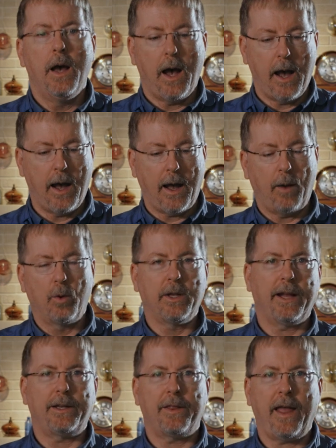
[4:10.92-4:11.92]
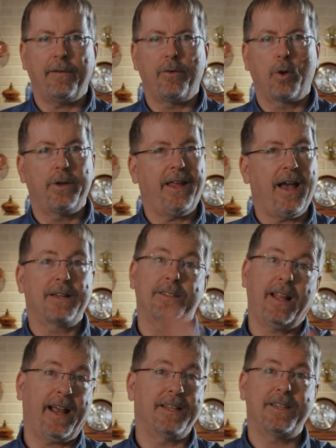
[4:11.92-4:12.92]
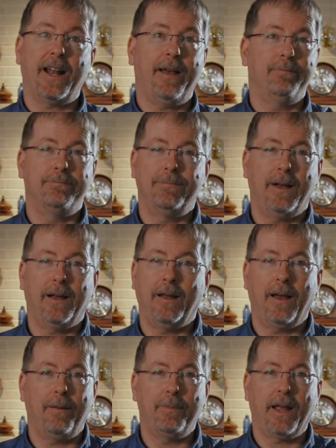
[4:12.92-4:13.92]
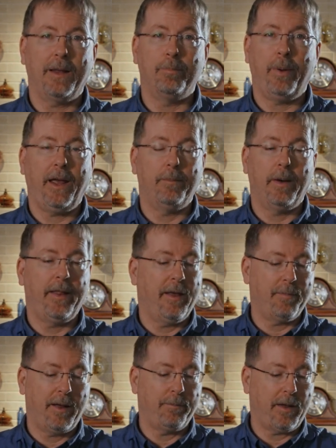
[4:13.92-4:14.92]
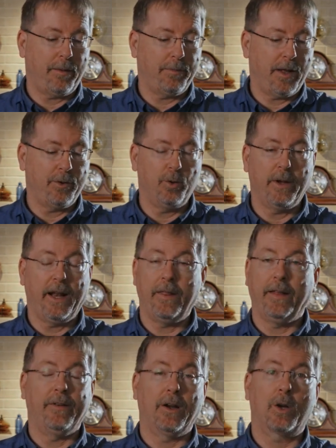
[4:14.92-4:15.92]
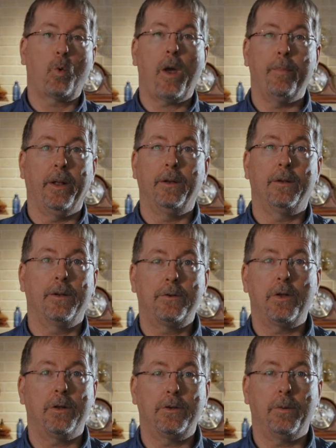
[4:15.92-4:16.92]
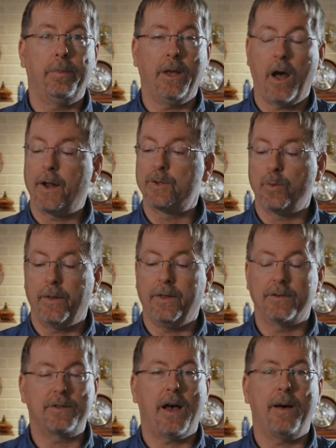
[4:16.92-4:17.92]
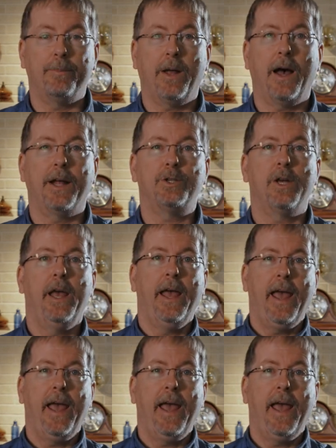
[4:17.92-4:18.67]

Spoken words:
I would like to thank Fotodiox, and like I said, I'm not getting paid by them. I'm not doing anything. Their equipment, to be honest with you, is top notch.